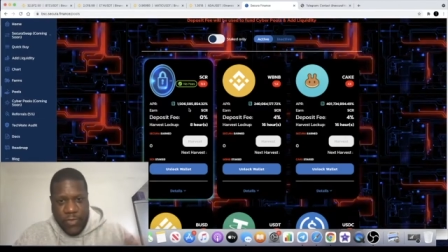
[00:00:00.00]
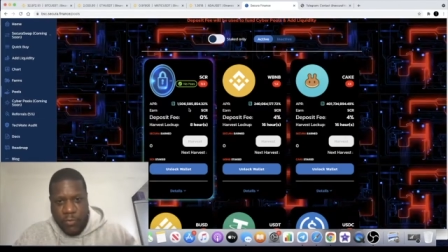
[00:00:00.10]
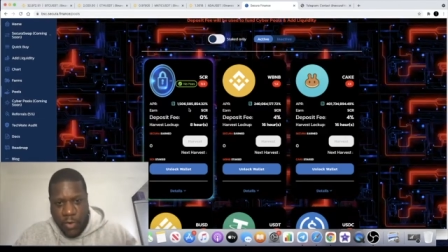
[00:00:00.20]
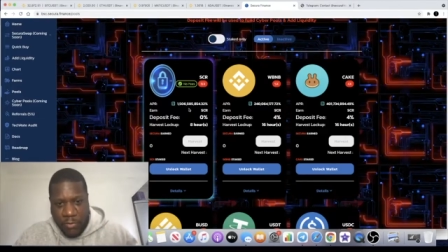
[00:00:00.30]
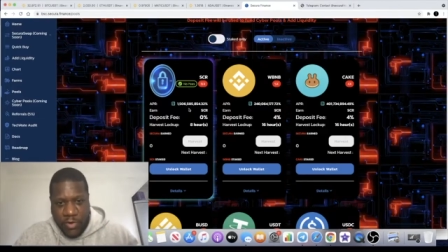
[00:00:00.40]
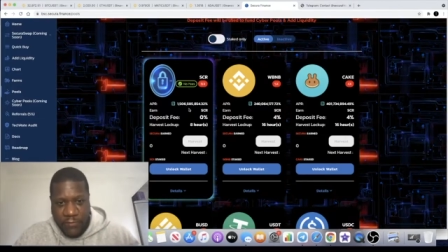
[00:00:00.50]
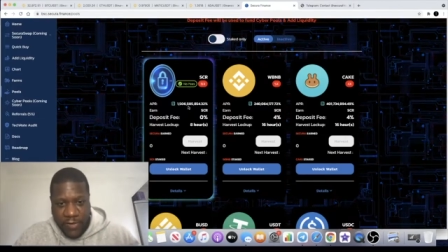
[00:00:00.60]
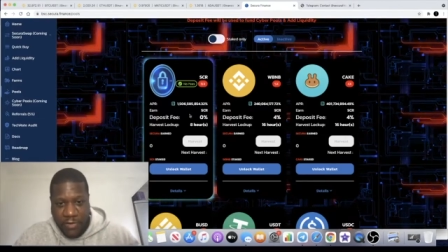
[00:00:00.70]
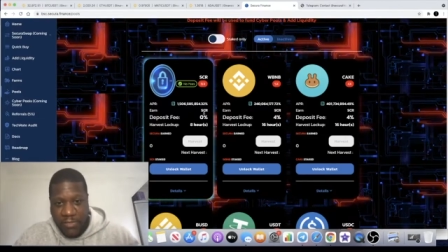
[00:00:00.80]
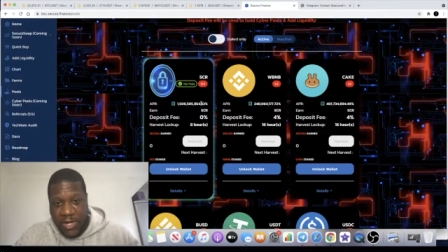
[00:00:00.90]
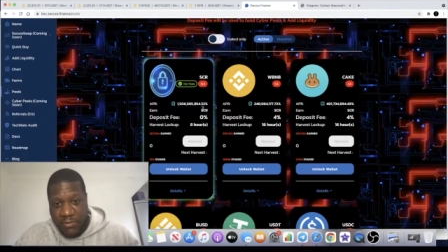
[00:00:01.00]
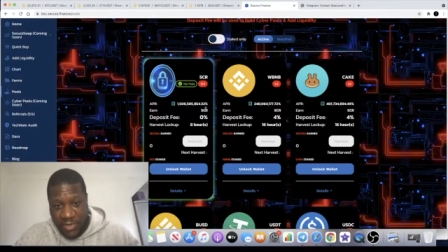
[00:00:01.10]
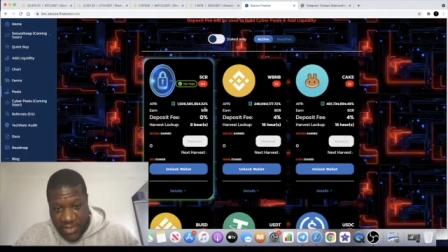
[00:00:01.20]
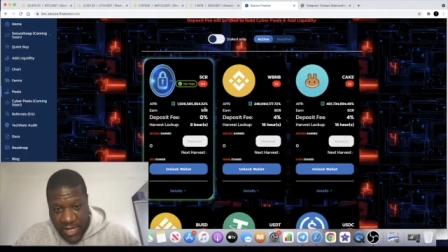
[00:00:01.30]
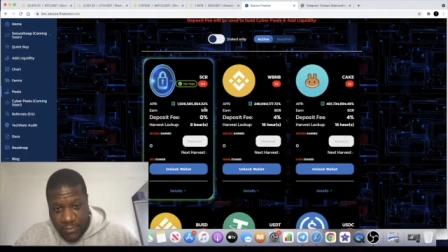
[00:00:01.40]
1.5 million
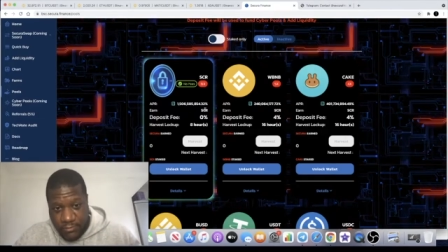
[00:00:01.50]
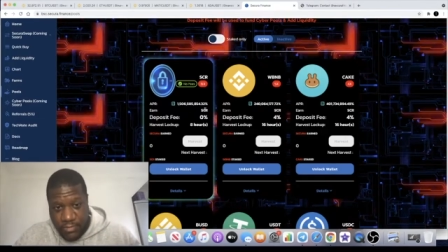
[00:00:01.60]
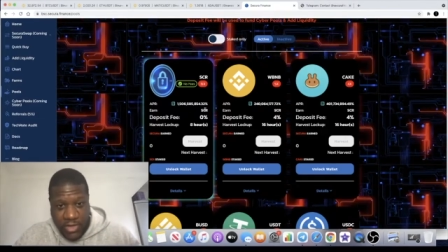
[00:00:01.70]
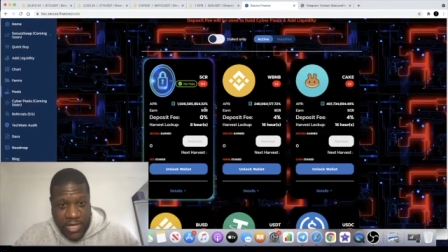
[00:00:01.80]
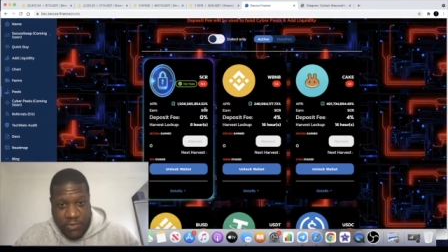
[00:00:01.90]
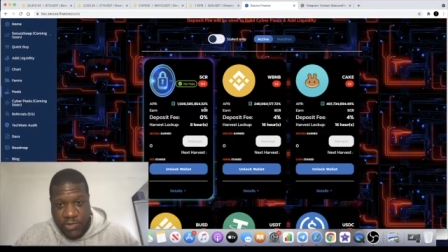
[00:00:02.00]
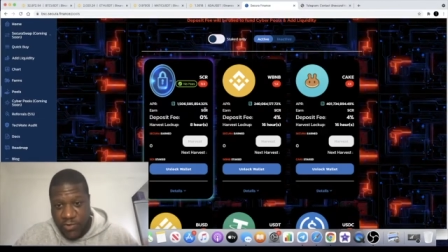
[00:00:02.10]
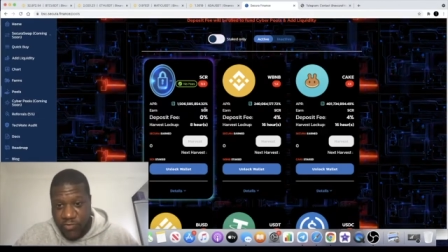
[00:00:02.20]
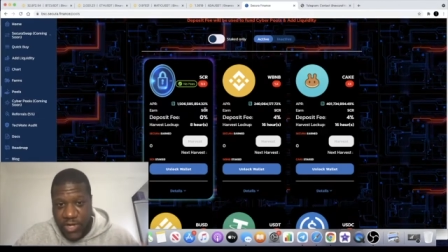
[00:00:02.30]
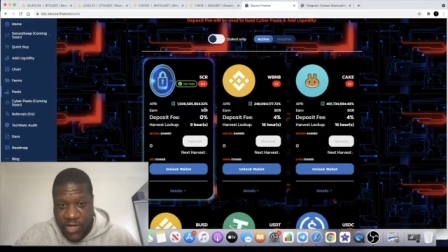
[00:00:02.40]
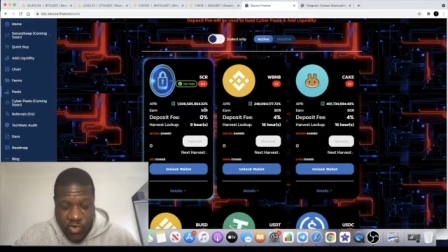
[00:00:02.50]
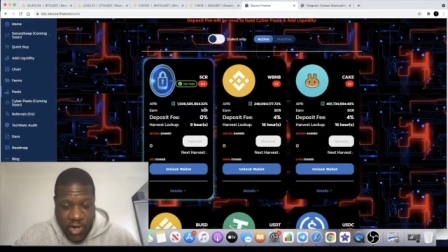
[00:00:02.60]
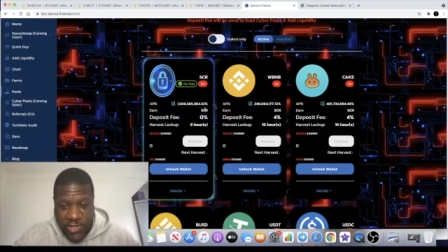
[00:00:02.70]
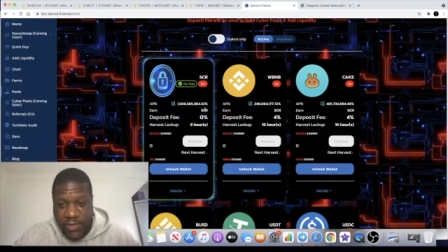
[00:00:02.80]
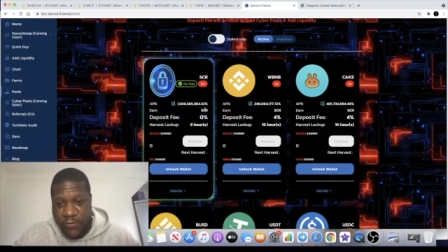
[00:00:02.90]
percent, okay, which is really
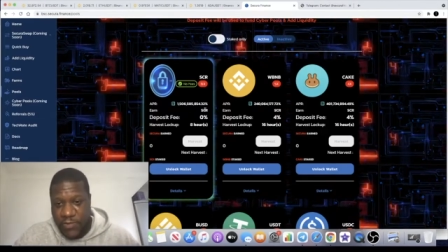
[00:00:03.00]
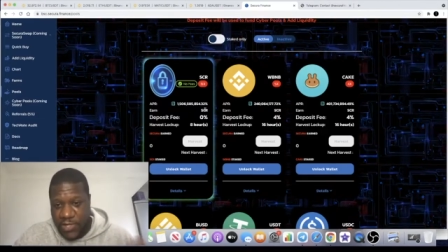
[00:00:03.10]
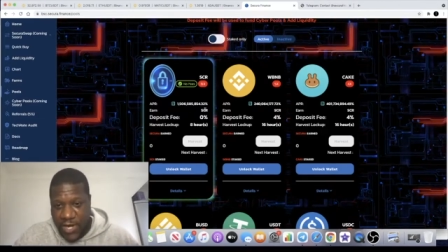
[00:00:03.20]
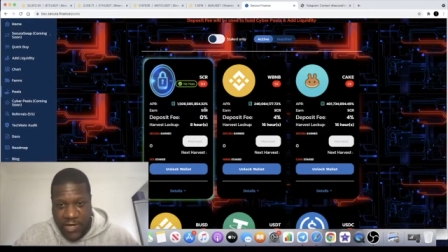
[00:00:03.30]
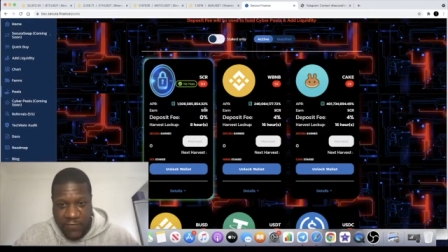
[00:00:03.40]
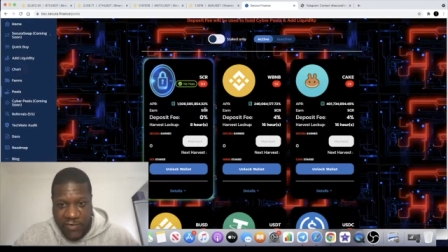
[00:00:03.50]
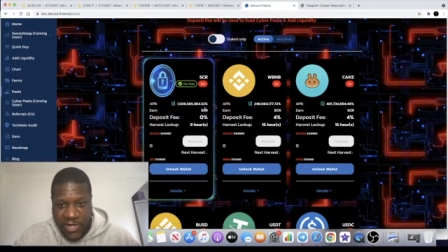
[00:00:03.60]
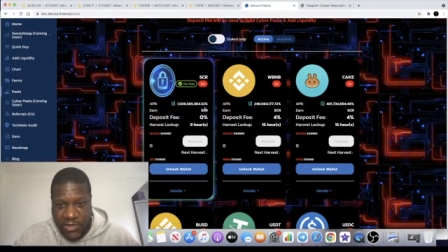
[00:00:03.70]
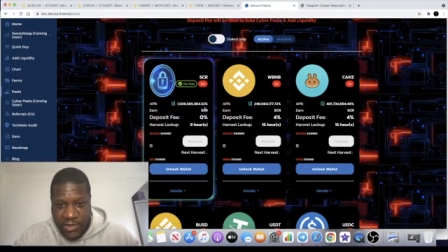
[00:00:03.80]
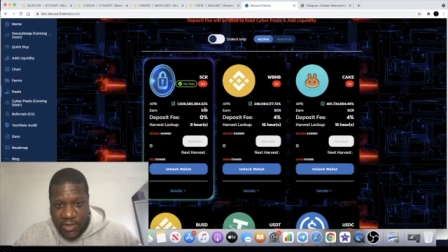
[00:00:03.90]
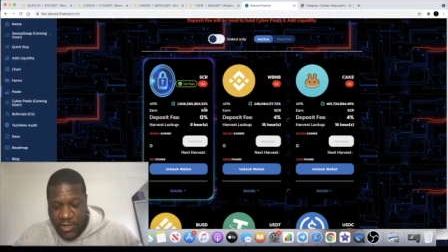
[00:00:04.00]
attractive for staking fees.